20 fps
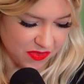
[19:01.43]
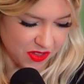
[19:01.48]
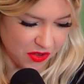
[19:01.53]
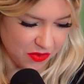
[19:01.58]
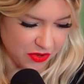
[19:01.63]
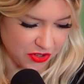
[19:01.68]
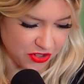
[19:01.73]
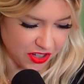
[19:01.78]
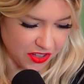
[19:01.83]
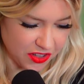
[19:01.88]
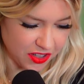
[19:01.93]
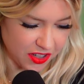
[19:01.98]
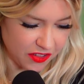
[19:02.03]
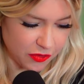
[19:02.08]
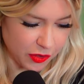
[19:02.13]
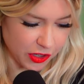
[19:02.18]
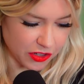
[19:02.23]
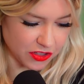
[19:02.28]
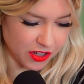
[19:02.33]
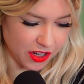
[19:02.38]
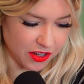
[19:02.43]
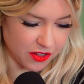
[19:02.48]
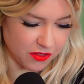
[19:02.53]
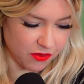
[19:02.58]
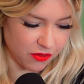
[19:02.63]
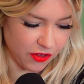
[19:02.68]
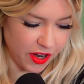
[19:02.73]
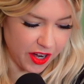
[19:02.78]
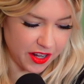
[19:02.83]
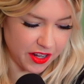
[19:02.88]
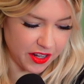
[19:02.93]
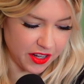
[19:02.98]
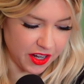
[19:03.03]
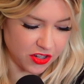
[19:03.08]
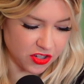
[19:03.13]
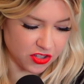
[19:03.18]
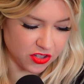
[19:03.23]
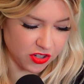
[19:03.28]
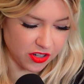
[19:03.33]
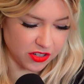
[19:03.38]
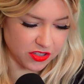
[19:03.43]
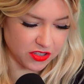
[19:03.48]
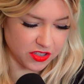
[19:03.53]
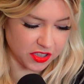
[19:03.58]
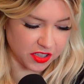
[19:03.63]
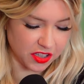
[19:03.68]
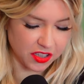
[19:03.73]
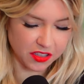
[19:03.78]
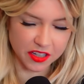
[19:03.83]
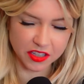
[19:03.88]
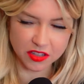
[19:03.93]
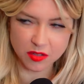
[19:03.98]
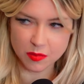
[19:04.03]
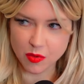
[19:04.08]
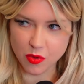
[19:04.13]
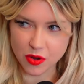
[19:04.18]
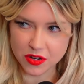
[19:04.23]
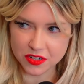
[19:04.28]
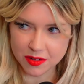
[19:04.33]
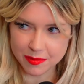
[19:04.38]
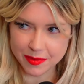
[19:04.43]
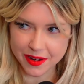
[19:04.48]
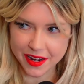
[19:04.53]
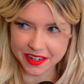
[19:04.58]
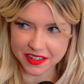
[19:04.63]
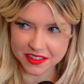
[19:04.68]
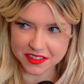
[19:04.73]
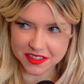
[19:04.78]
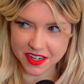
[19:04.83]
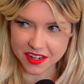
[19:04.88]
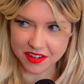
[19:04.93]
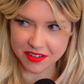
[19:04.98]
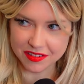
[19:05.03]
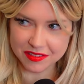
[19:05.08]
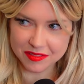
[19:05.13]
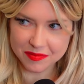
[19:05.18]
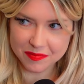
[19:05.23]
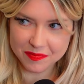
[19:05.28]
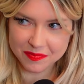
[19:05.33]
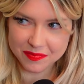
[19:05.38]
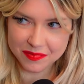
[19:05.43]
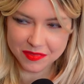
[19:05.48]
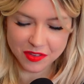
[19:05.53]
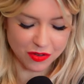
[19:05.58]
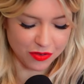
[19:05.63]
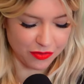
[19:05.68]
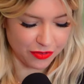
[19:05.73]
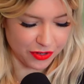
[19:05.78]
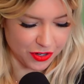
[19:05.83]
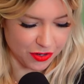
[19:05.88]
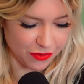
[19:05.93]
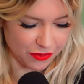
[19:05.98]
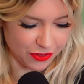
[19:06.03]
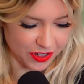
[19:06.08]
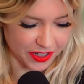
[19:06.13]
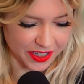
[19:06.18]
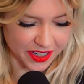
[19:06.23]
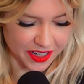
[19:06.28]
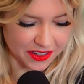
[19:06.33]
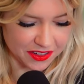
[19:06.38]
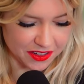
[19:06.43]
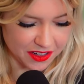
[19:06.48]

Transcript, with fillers: Which I loved because I read it and I just started seeing like the boys are back in town. Yes. Over and over again.